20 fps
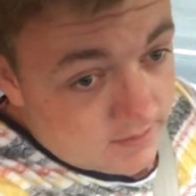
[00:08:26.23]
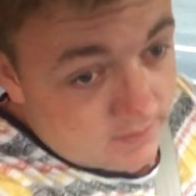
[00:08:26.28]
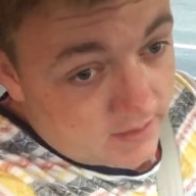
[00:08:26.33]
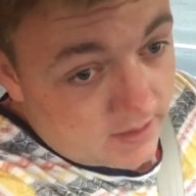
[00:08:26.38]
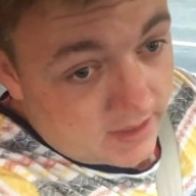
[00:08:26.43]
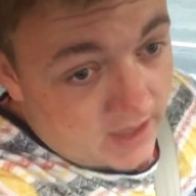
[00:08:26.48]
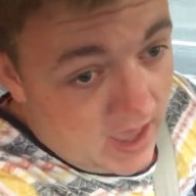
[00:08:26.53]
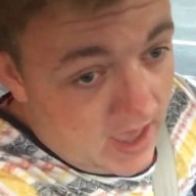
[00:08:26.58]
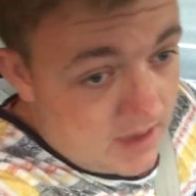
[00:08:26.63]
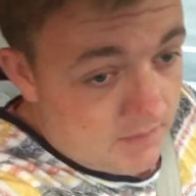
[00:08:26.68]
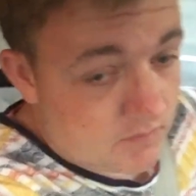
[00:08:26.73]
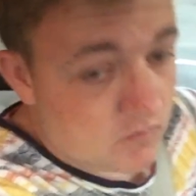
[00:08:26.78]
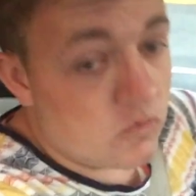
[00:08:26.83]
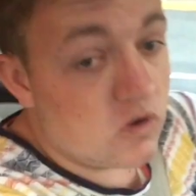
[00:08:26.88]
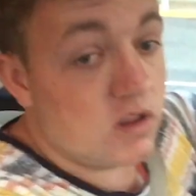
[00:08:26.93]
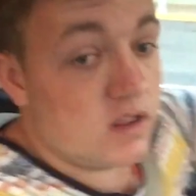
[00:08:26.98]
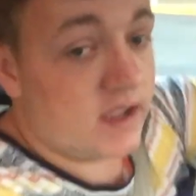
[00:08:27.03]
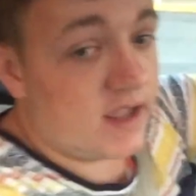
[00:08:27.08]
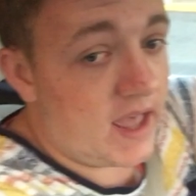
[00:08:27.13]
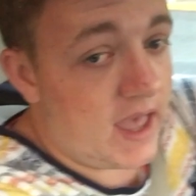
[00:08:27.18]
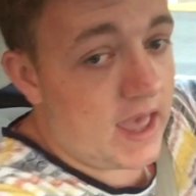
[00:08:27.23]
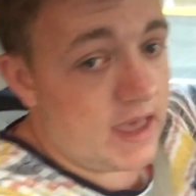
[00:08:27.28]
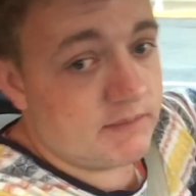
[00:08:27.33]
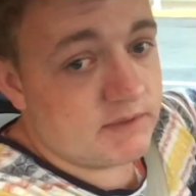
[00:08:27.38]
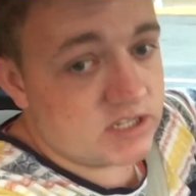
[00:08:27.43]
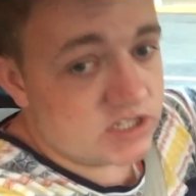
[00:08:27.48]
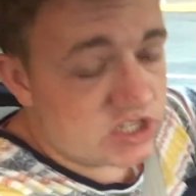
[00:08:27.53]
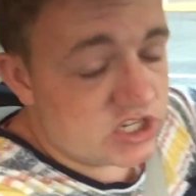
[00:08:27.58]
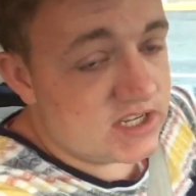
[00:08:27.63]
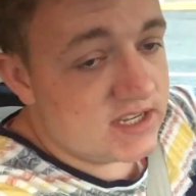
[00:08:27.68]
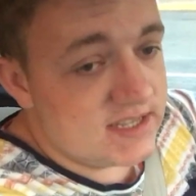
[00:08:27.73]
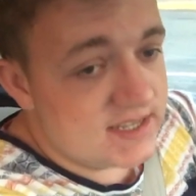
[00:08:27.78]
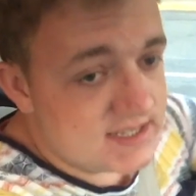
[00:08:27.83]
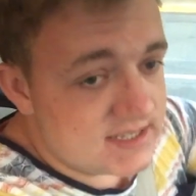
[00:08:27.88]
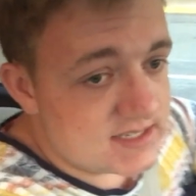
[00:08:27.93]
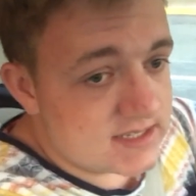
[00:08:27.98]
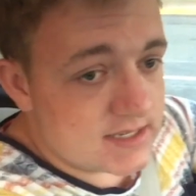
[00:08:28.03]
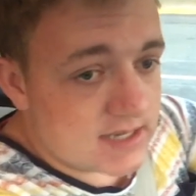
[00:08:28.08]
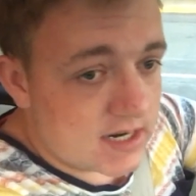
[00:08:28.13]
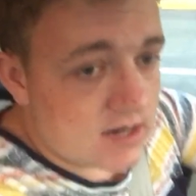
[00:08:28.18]
like a ham and
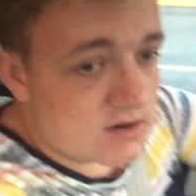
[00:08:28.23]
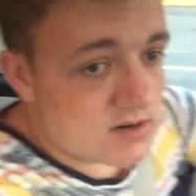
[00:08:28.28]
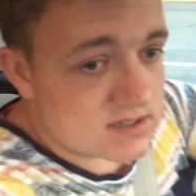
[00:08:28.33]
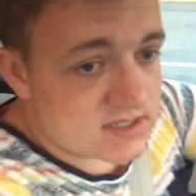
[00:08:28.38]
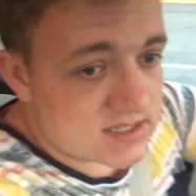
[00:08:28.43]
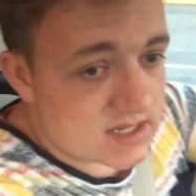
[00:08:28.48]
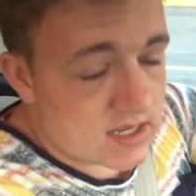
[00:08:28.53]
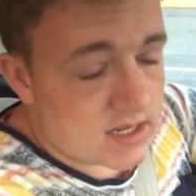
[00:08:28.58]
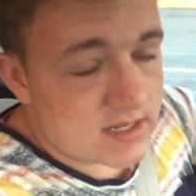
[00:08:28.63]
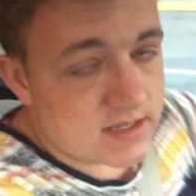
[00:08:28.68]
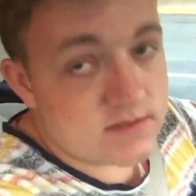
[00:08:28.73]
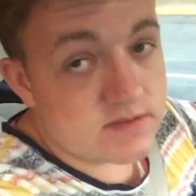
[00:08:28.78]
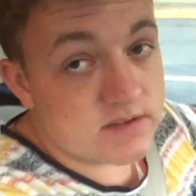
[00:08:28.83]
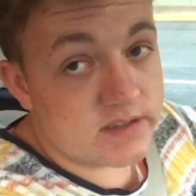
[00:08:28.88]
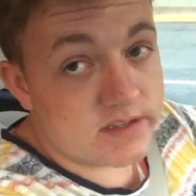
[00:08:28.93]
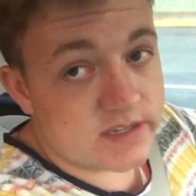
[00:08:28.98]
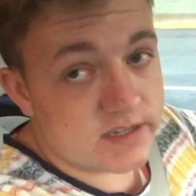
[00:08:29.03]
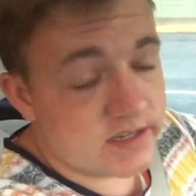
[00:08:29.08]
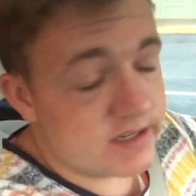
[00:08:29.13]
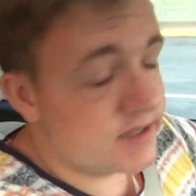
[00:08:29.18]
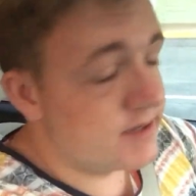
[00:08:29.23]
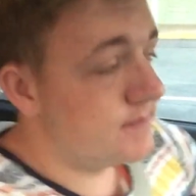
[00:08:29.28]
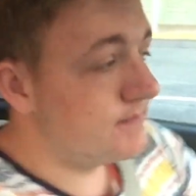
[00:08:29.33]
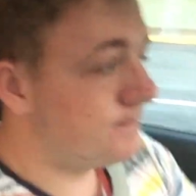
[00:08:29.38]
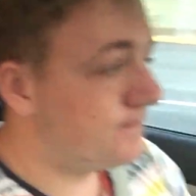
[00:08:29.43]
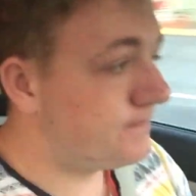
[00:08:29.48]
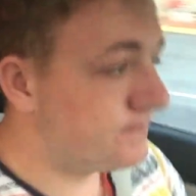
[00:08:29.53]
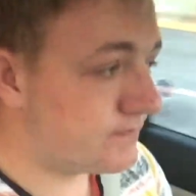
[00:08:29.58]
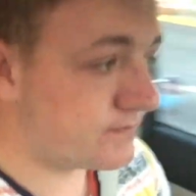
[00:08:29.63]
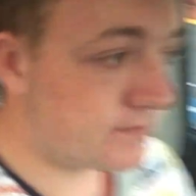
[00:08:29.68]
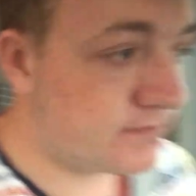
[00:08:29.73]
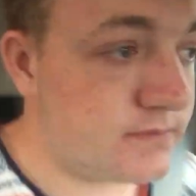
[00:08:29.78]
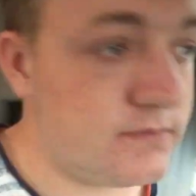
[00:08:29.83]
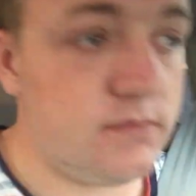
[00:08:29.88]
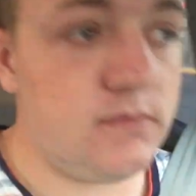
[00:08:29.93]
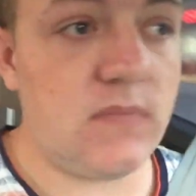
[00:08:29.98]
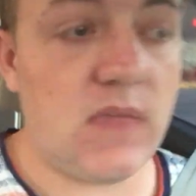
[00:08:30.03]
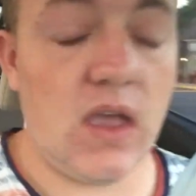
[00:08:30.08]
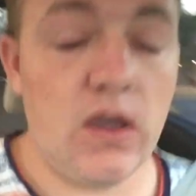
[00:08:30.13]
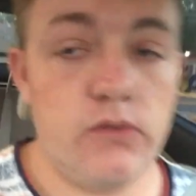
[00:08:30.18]
cheese croissant. It's really good.
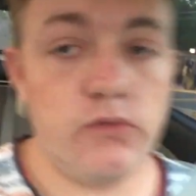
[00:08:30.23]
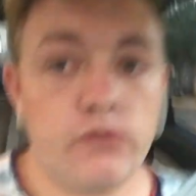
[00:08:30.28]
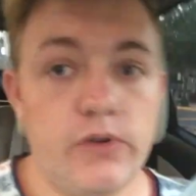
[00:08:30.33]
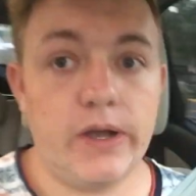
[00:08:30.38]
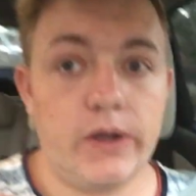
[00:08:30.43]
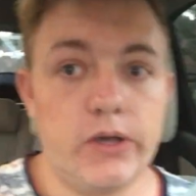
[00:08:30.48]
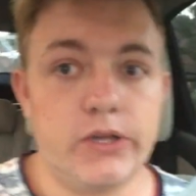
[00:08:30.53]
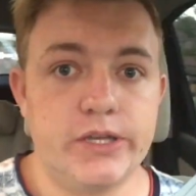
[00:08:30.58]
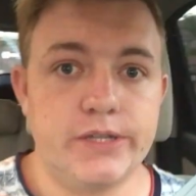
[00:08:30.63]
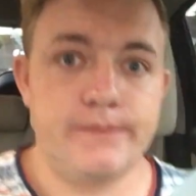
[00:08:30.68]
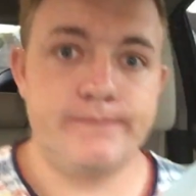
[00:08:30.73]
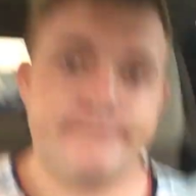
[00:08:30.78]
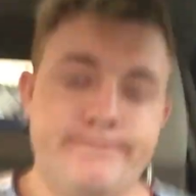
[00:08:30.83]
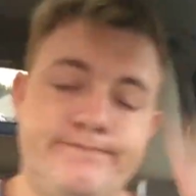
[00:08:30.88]
Breaded.